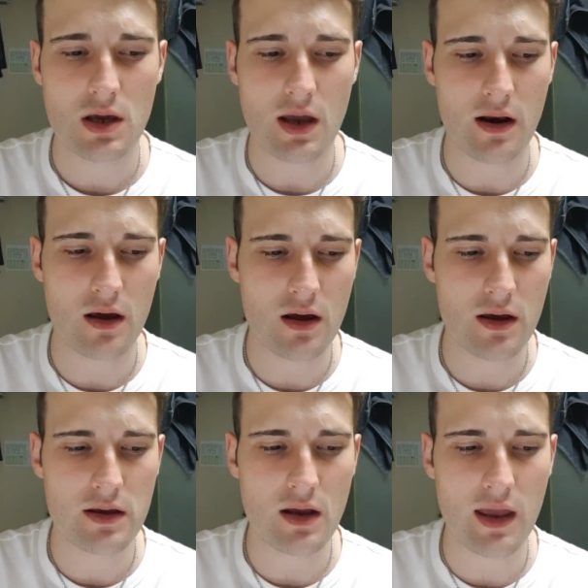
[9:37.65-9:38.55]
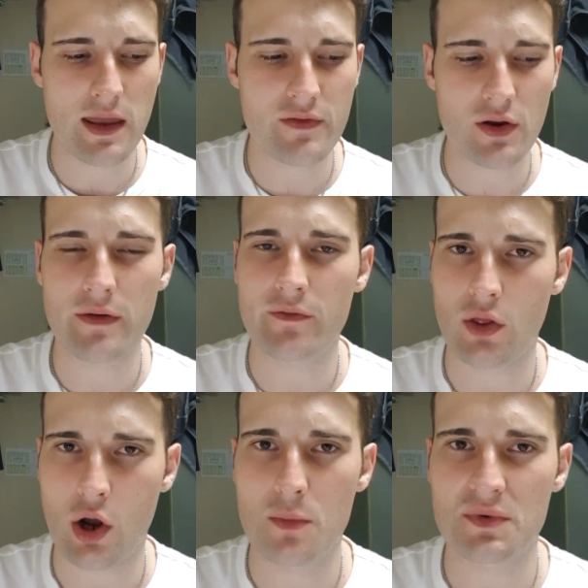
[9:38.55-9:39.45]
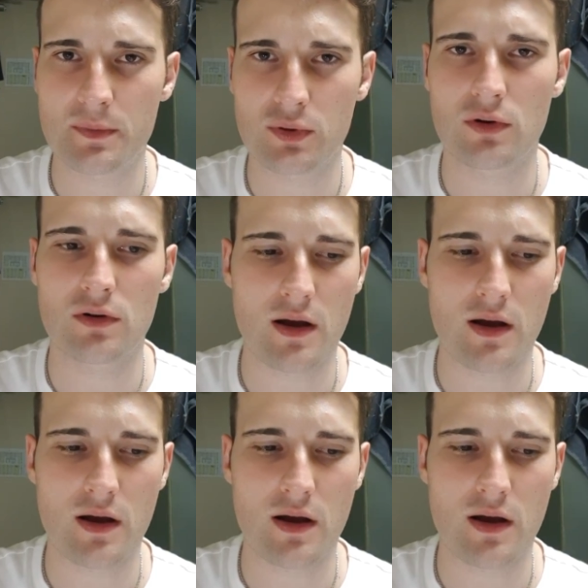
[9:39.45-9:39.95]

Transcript: and even though they've got the home support,